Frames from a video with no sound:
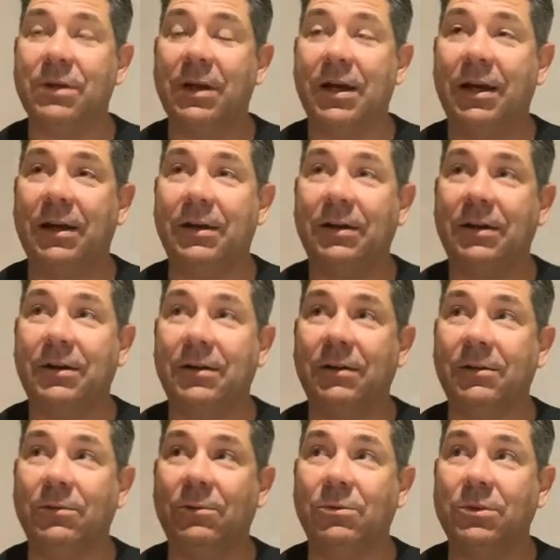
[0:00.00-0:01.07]

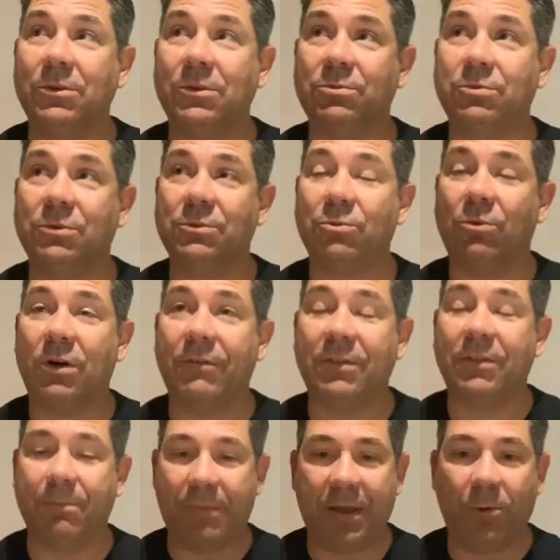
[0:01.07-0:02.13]
one of the
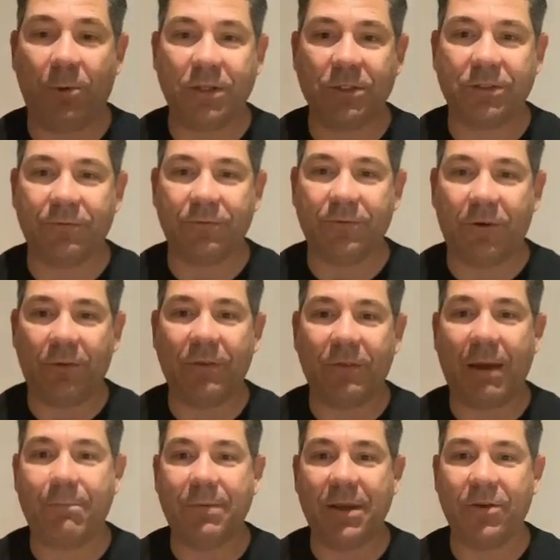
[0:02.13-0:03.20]
better ones of
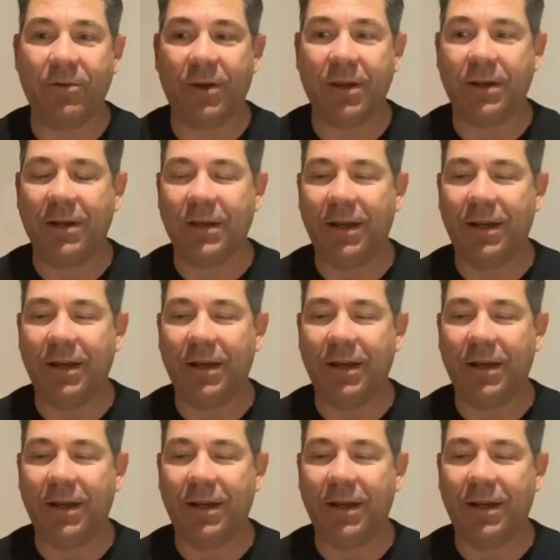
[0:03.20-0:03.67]
that period,